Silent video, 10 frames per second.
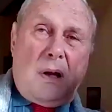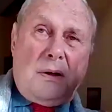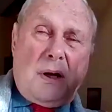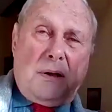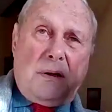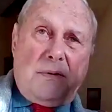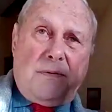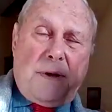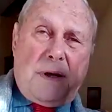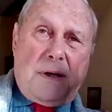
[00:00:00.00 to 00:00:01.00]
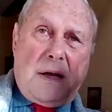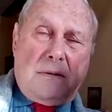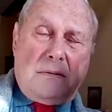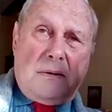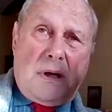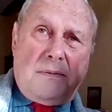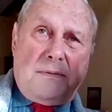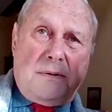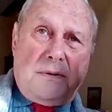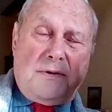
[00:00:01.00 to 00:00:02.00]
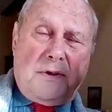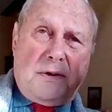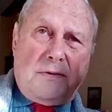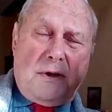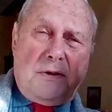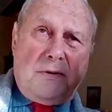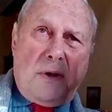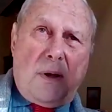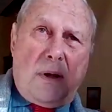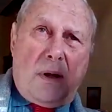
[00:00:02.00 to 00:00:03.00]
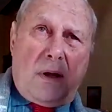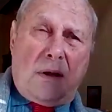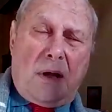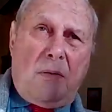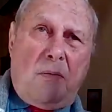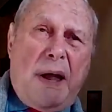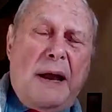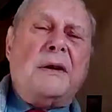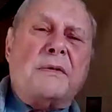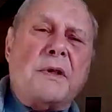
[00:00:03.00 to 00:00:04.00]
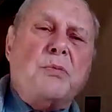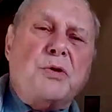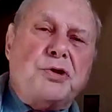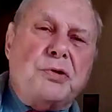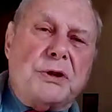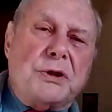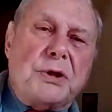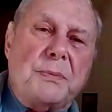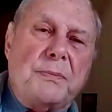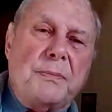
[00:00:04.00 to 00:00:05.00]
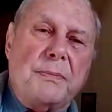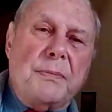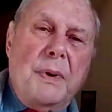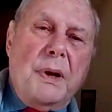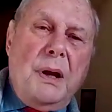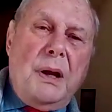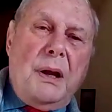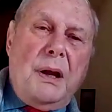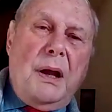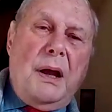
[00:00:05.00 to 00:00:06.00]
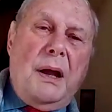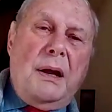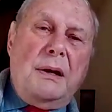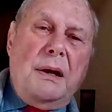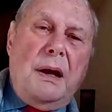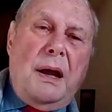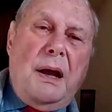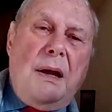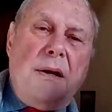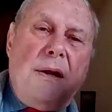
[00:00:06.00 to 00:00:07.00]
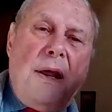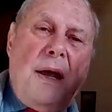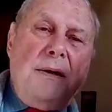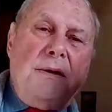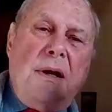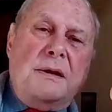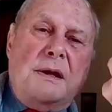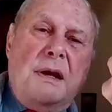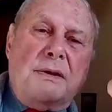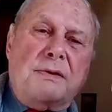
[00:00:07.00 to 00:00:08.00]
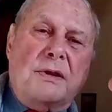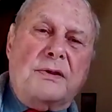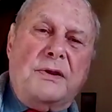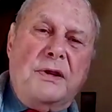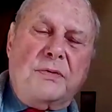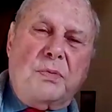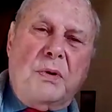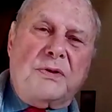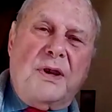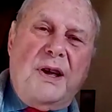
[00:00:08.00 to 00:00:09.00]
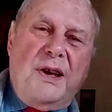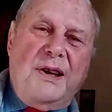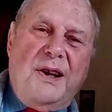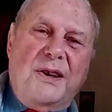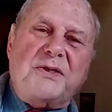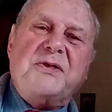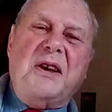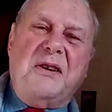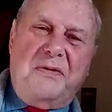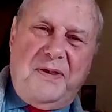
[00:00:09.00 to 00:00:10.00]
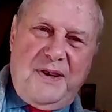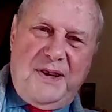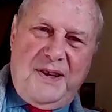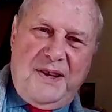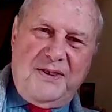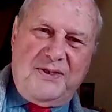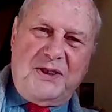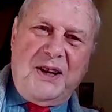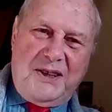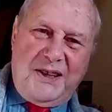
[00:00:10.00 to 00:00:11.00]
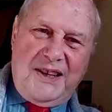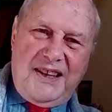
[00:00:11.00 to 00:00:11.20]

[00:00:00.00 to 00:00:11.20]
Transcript: tended to fade out after the 60s. Many of them were Jewish, and they did this as this was a safe study.